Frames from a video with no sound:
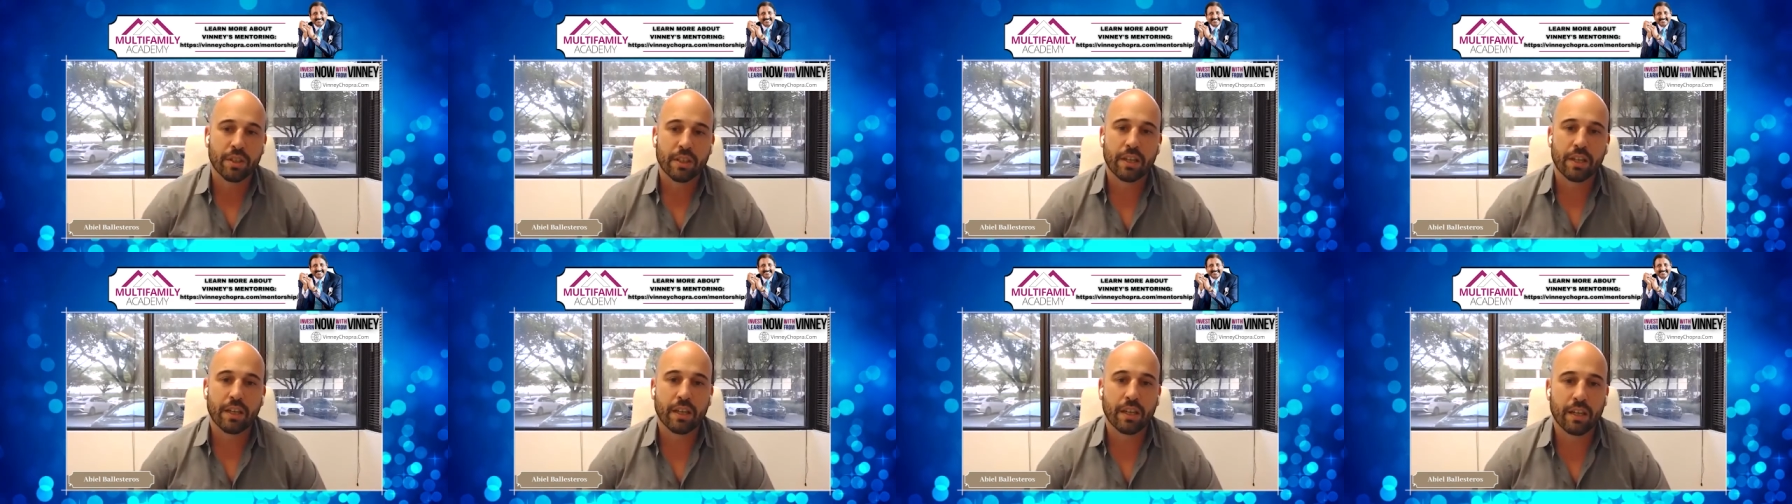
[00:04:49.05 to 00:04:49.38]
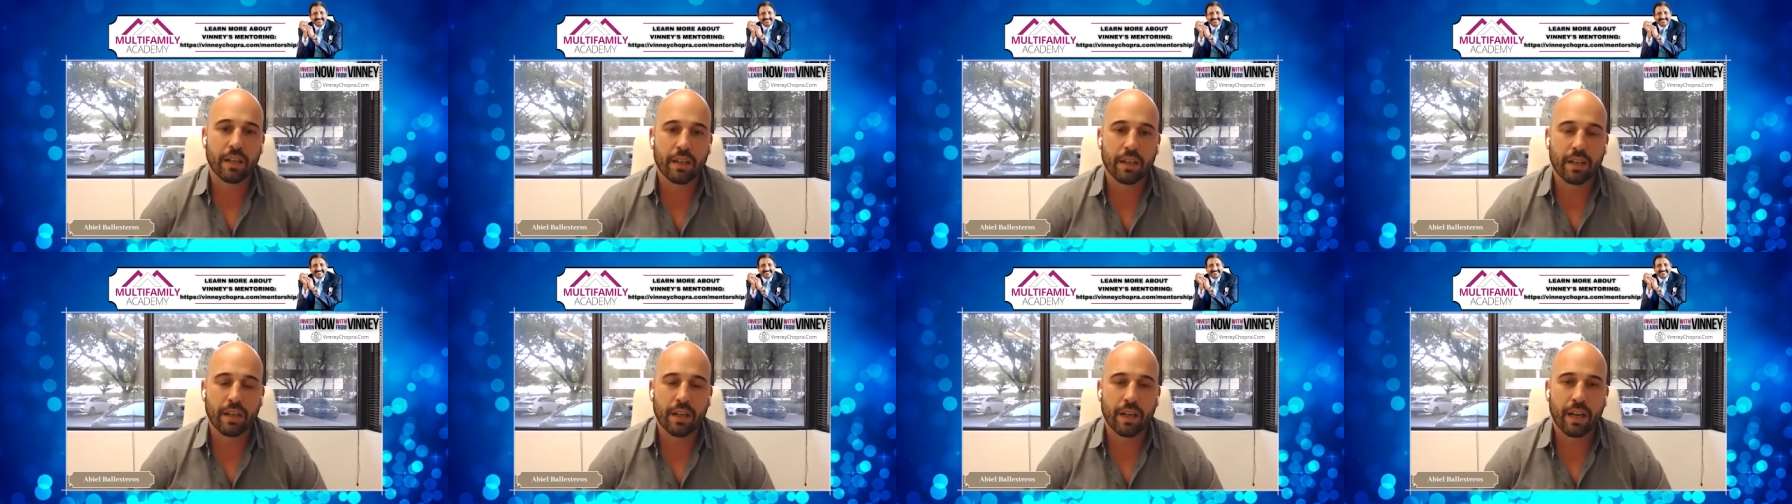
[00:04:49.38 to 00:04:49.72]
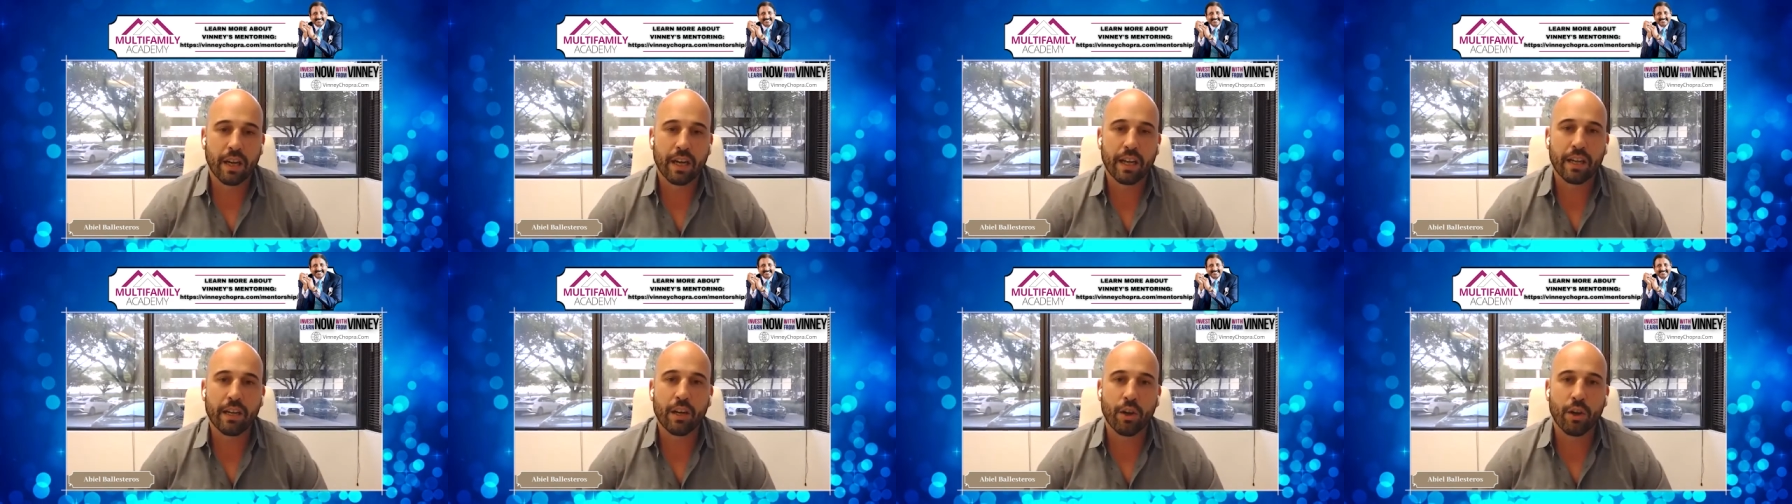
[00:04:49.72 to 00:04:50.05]
uh,
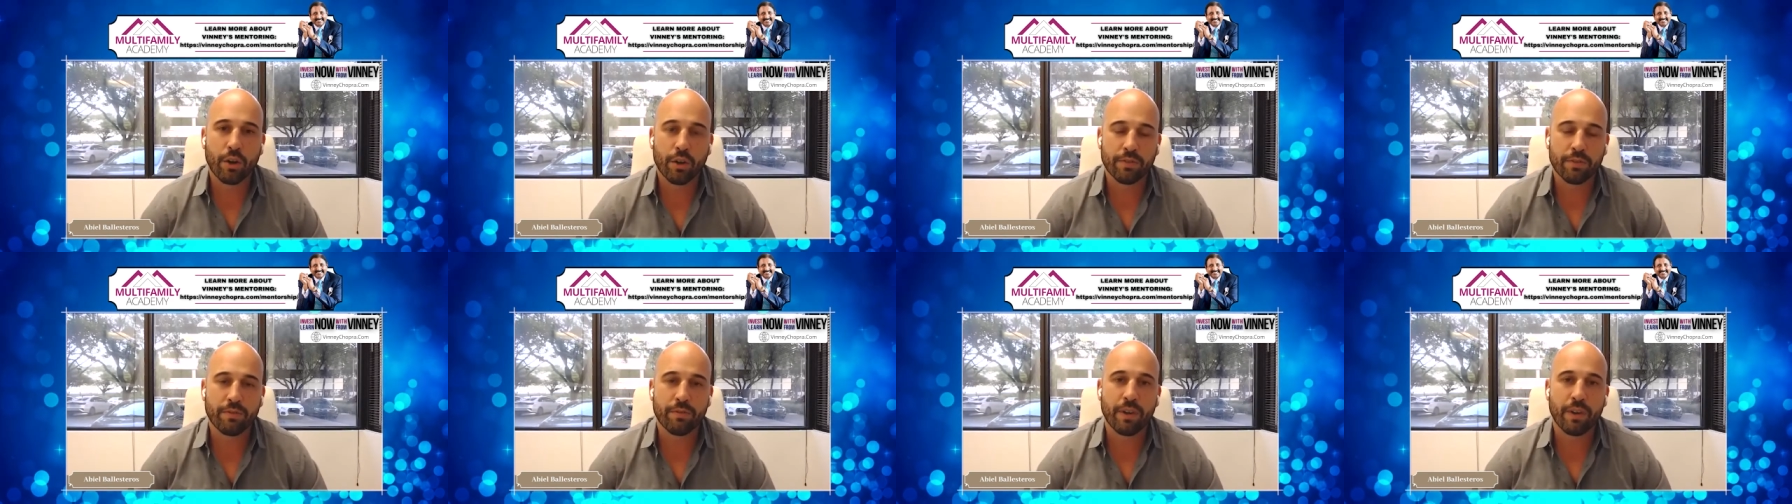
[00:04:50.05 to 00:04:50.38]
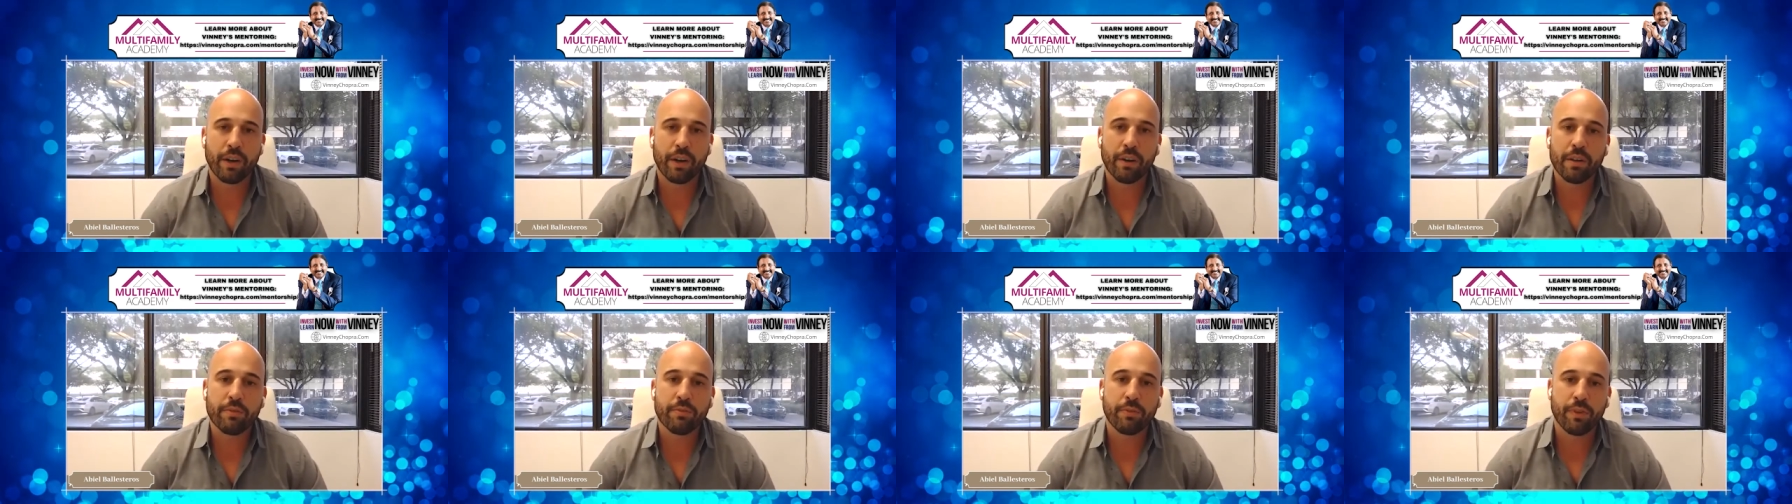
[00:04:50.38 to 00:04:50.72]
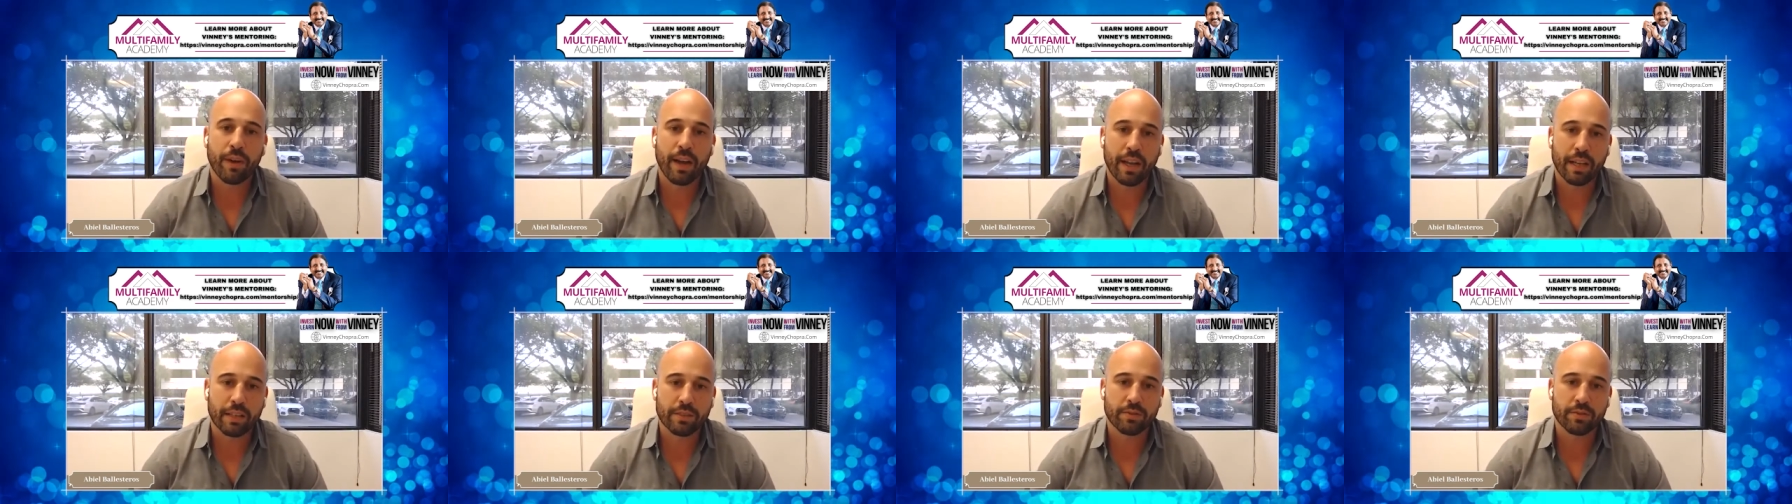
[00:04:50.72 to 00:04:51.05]
I learned very
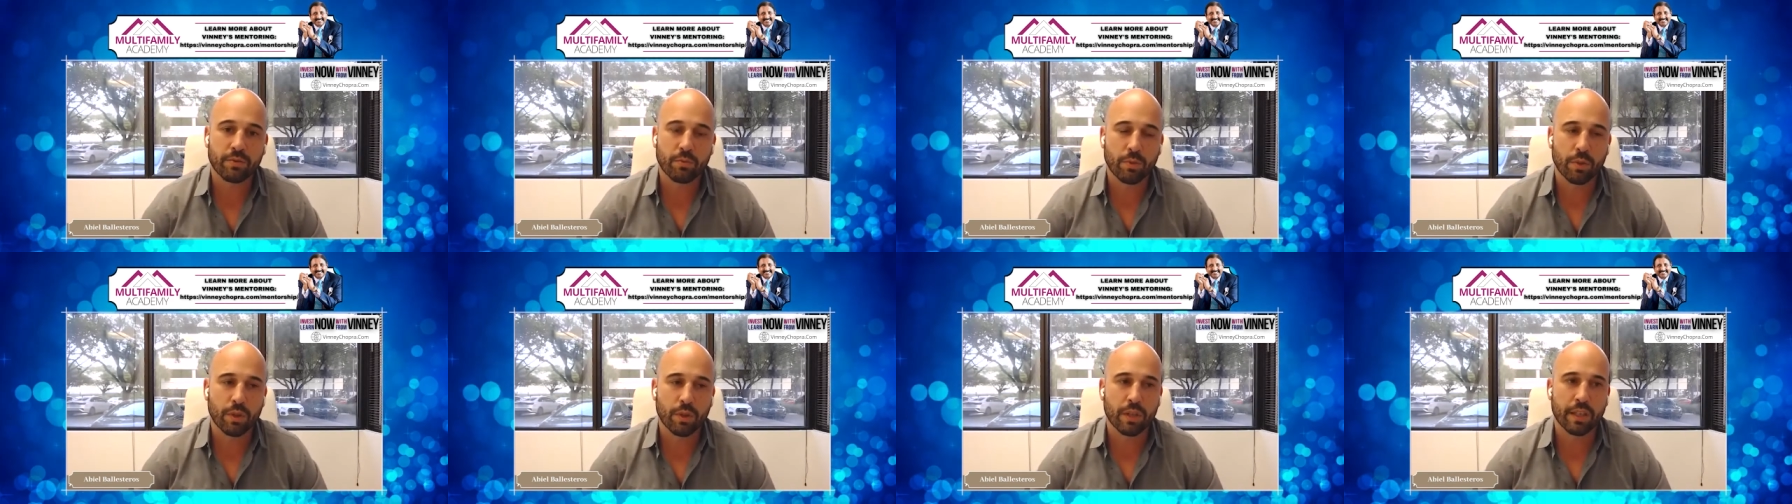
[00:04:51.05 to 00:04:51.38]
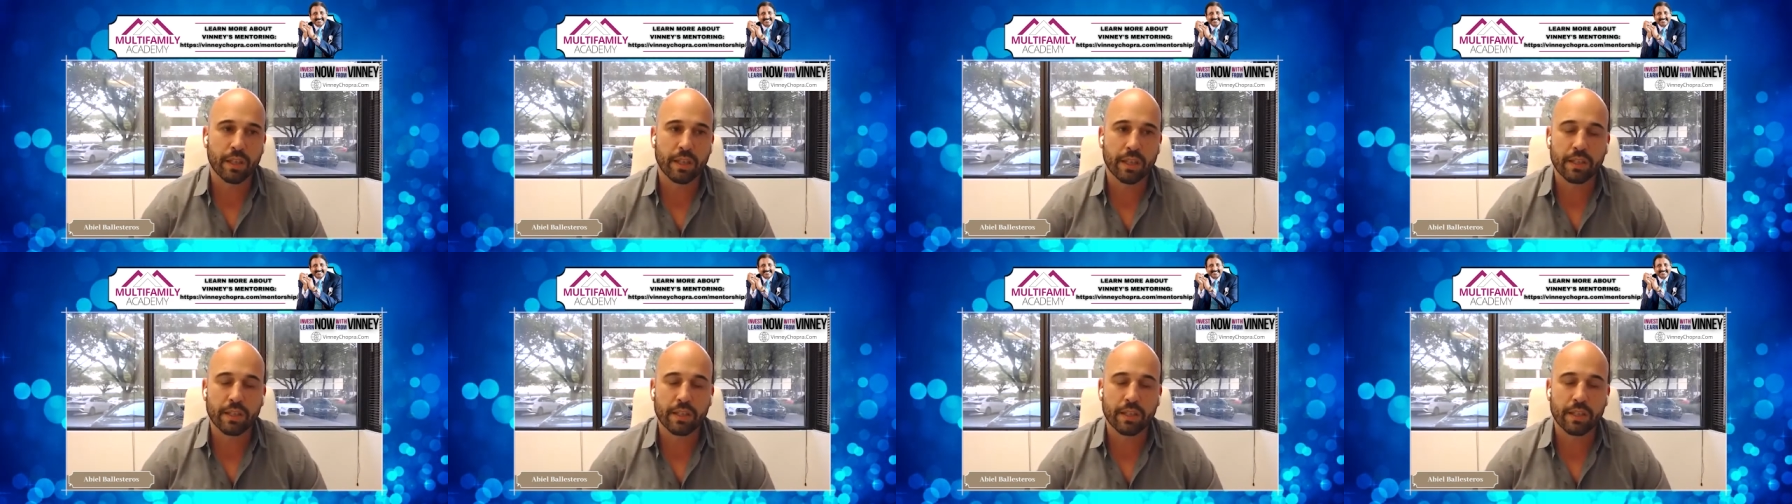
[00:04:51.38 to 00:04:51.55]
fast what